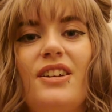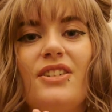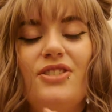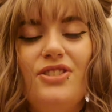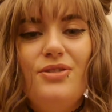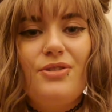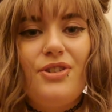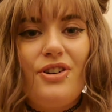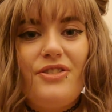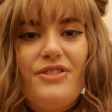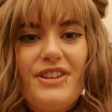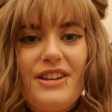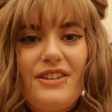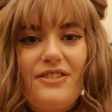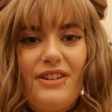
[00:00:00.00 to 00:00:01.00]
new
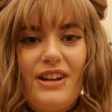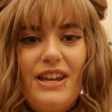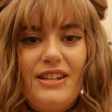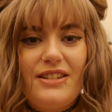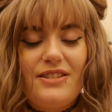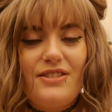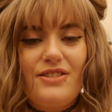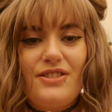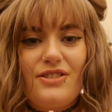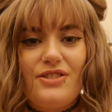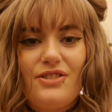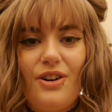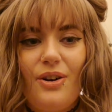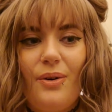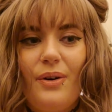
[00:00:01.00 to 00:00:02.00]
content creators,
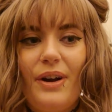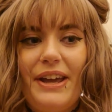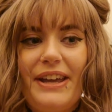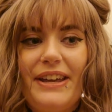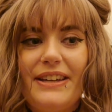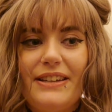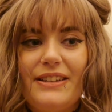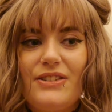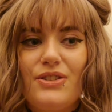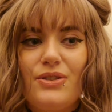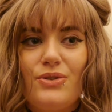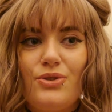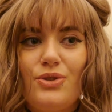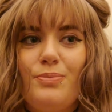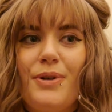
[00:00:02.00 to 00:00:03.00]
so it is
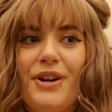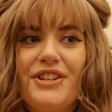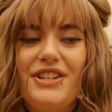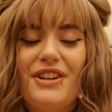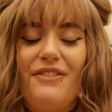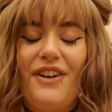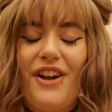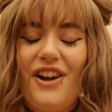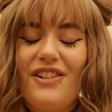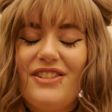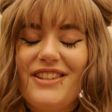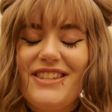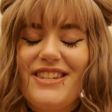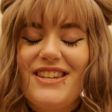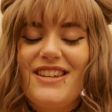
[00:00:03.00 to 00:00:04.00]
super
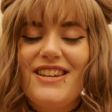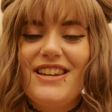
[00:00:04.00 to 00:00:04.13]
difficult